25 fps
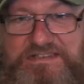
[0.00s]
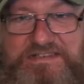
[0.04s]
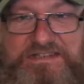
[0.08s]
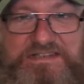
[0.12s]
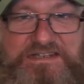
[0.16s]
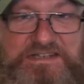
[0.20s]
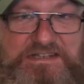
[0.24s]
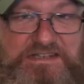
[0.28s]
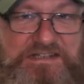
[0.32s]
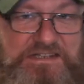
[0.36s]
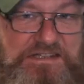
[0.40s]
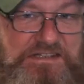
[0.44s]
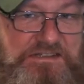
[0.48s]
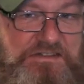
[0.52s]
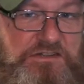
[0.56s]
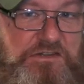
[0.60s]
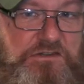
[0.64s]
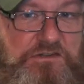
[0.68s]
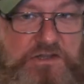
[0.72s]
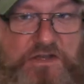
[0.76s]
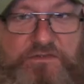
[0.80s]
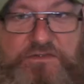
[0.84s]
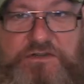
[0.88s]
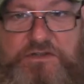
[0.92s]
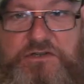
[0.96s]
yeah, I
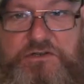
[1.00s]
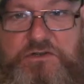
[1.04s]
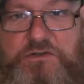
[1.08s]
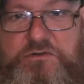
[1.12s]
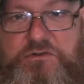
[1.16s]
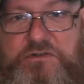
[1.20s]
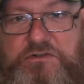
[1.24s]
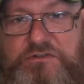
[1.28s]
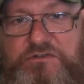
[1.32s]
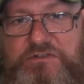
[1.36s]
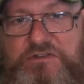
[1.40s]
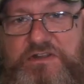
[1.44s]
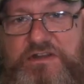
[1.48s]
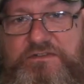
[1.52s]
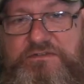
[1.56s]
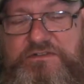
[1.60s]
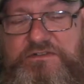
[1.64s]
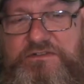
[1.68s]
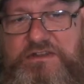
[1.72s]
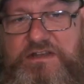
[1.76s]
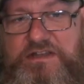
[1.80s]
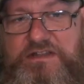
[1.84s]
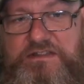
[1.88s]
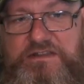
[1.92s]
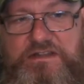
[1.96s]
think the Lucas stuff
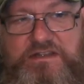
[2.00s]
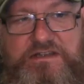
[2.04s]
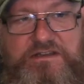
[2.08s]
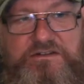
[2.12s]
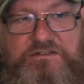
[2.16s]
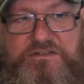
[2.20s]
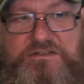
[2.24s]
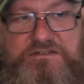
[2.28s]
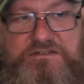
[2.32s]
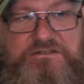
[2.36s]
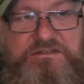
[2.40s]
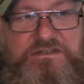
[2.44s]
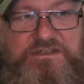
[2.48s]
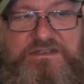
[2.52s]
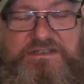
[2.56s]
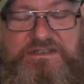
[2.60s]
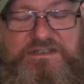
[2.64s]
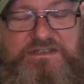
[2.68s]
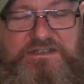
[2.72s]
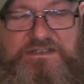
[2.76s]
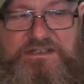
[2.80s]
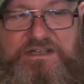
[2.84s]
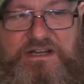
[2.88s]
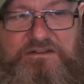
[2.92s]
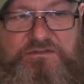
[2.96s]
is down there, and
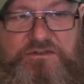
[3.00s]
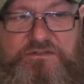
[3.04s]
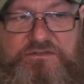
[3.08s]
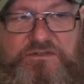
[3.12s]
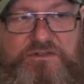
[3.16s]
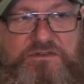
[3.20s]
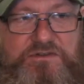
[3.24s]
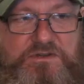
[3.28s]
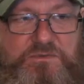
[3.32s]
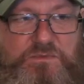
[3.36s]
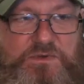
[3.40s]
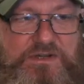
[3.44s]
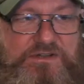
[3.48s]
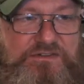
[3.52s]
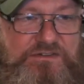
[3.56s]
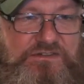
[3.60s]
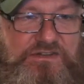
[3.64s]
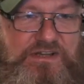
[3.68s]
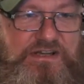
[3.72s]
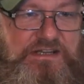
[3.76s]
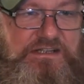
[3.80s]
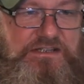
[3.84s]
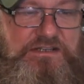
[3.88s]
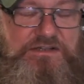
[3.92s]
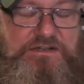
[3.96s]
I've reviewed it
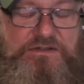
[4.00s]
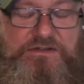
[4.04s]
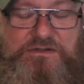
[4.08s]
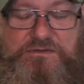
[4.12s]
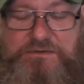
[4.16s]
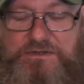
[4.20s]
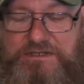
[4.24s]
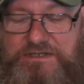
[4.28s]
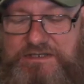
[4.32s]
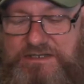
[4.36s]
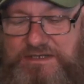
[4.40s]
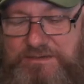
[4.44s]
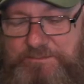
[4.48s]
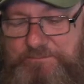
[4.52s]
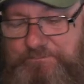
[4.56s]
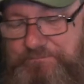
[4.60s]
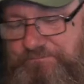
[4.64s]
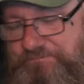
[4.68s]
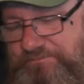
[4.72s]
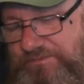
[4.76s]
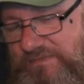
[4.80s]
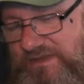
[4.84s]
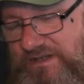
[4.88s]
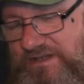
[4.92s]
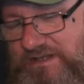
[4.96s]
once, ain't going to do it again.
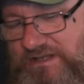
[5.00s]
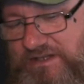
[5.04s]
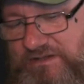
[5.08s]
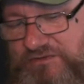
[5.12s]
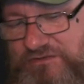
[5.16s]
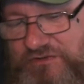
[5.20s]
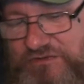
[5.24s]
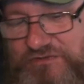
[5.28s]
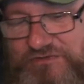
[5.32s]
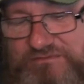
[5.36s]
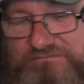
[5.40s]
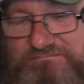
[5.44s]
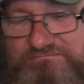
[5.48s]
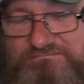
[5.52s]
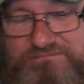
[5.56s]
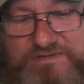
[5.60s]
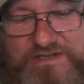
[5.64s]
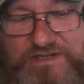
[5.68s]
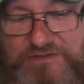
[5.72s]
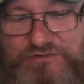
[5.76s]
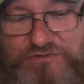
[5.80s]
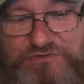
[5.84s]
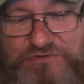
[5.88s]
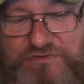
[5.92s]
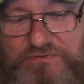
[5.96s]
It
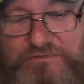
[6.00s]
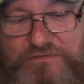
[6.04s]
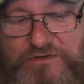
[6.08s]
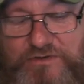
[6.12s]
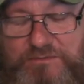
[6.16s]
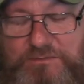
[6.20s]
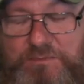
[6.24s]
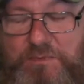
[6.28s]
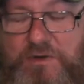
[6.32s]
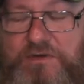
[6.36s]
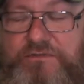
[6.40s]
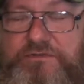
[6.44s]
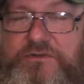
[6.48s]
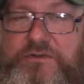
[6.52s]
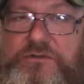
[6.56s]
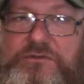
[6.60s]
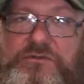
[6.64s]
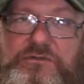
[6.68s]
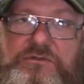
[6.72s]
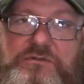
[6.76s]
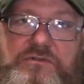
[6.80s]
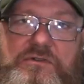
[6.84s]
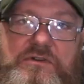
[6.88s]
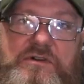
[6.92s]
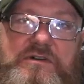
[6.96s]
just confirms my
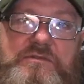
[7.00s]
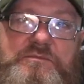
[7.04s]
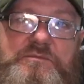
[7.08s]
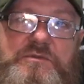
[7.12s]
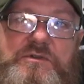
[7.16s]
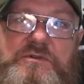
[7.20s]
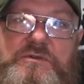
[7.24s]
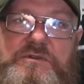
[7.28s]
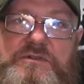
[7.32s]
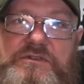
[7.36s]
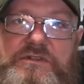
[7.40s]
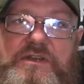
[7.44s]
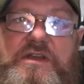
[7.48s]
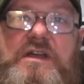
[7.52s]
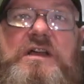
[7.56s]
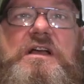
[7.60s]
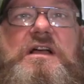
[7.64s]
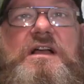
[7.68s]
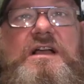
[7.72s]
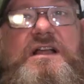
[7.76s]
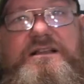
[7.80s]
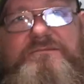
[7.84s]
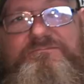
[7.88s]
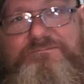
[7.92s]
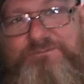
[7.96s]
views on craft brewers,
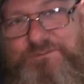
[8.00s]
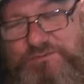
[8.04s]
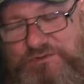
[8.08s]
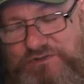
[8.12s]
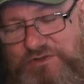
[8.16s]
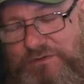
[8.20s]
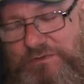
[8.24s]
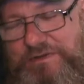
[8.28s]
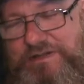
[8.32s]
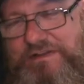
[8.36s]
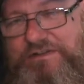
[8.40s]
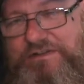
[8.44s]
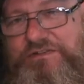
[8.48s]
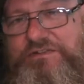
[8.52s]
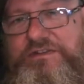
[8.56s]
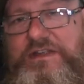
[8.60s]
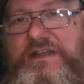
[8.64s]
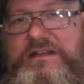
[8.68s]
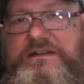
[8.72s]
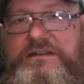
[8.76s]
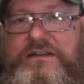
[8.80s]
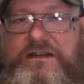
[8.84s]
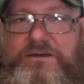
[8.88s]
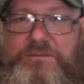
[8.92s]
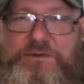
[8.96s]
to an
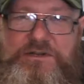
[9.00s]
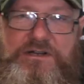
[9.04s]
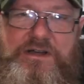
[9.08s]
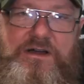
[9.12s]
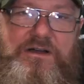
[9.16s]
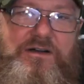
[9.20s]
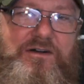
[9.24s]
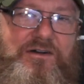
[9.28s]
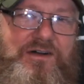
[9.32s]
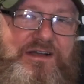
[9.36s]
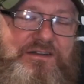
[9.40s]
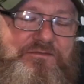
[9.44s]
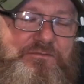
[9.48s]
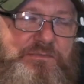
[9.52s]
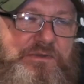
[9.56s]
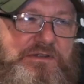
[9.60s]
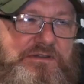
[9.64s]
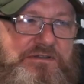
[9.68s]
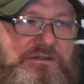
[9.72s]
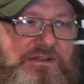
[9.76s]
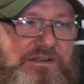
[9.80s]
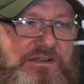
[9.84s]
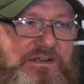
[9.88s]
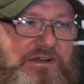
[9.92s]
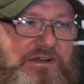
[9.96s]
extent. I mean, I have been